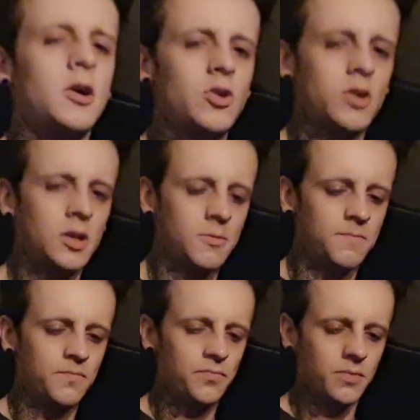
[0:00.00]
And now you
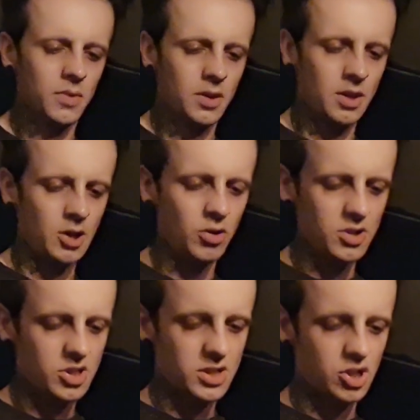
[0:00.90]
can
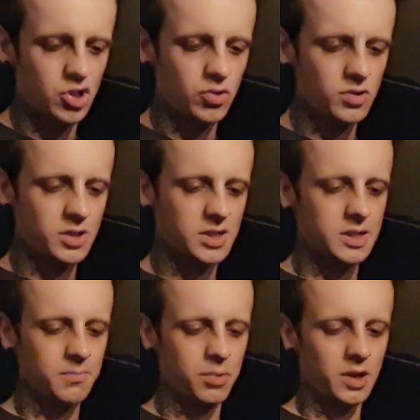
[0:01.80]
choose
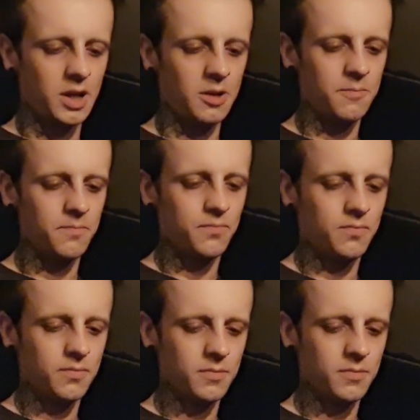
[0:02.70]
to simply